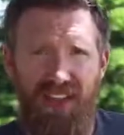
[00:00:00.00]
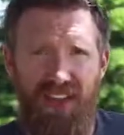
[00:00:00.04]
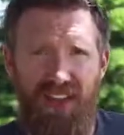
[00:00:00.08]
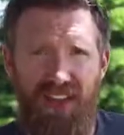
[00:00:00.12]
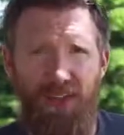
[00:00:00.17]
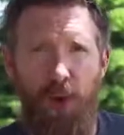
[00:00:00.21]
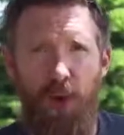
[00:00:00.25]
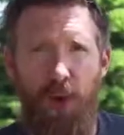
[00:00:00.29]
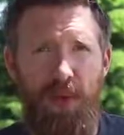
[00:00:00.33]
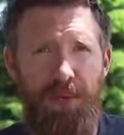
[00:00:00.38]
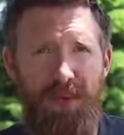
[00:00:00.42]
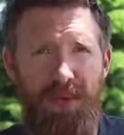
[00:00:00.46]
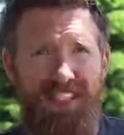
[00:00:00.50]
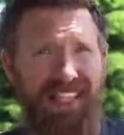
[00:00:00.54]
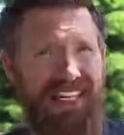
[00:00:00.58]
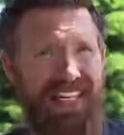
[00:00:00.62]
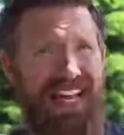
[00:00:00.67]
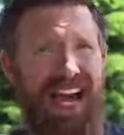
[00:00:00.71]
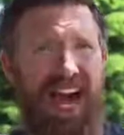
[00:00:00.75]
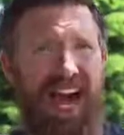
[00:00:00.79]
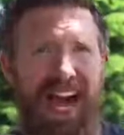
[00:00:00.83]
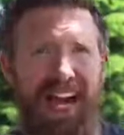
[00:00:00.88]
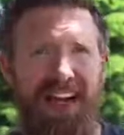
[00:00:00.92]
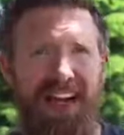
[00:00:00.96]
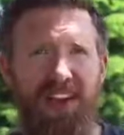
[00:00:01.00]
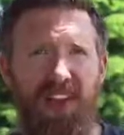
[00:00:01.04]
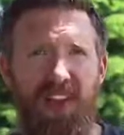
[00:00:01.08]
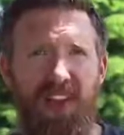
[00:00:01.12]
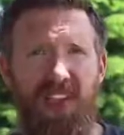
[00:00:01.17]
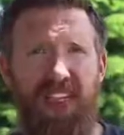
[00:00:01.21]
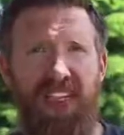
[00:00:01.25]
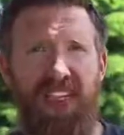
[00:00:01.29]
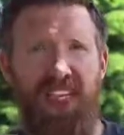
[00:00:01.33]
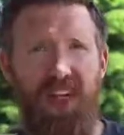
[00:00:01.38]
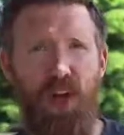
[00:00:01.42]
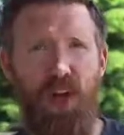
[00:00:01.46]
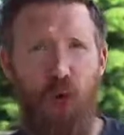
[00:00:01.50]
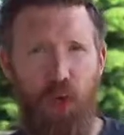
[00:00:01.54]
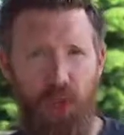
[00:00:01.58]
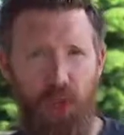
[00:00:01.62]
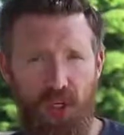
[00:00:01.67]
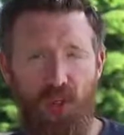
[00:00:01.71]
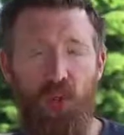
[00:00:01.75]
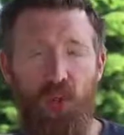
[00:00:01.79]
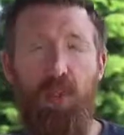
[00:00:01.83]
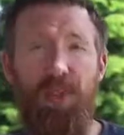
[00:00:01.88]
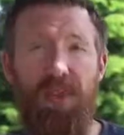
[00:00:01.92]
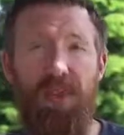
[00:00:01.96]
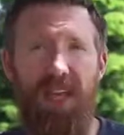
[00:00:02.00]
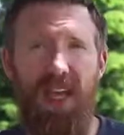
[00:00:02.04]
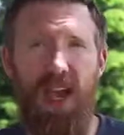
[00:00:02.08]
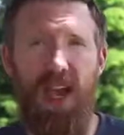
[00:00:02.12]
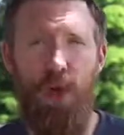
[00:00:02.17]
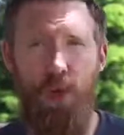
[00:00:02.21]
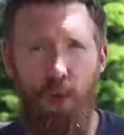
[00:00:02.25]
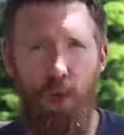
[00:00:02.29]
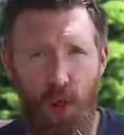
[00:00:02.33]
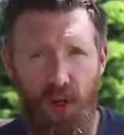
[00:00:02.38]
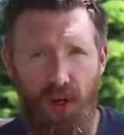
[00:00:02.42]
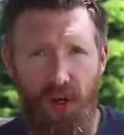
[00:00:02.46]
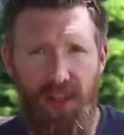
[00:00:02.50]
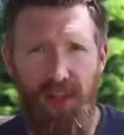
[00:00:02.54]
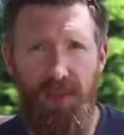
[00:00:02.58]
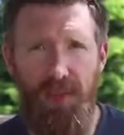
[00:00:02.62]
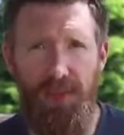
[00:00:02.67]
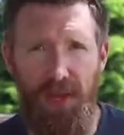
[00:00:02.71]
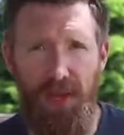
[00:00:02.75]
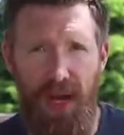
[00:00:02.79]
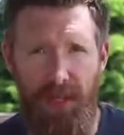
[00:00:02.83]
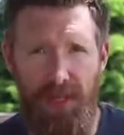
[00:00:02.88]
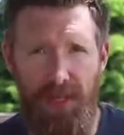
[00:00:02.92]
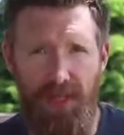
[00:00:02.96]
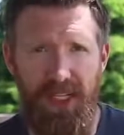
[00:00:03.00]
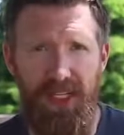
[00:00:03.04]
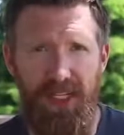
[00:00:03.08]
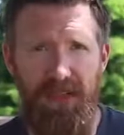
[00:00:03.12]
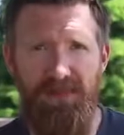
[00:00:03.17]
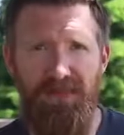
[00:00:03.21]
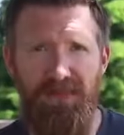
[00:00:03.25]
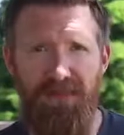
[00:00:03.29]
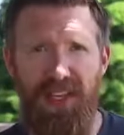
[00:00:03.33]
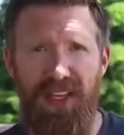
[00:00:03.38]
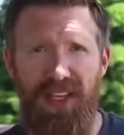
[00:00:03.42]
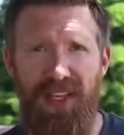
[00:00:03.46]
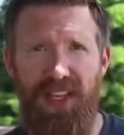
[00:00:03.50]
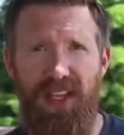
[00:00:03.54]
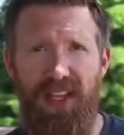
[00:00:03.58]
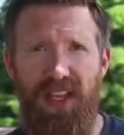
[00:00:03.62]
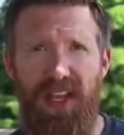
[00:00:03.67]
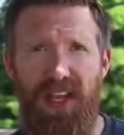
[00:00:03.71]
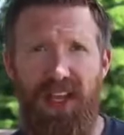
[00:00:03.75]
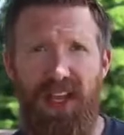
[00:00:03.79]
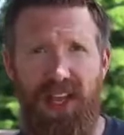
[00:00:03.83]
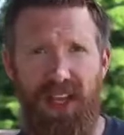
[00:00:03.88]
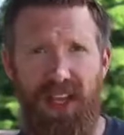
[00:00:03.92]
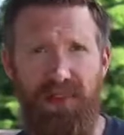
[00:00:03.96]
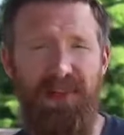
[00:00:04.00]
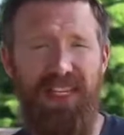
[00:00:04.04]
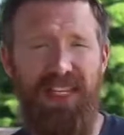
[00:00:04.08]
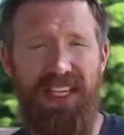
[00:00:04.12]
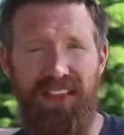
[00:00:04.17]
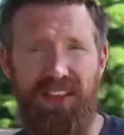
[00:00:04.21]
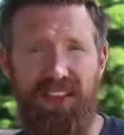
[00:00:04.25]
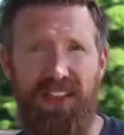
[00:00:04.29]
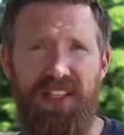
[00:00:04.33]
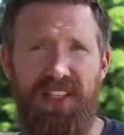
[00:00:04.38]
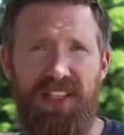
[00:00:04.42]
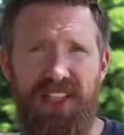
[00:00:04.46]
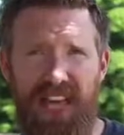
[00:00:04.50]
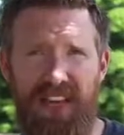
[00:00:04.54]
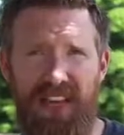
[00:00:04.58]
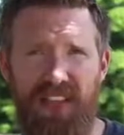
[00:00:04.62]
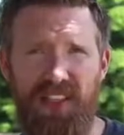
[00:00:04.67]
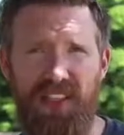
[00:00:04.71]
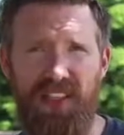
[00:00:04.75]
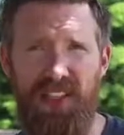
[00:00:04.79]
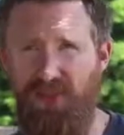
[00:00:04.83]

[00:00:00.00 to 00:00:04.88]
If no one bids any higher, the lien holder will be awarded the property and be given the title.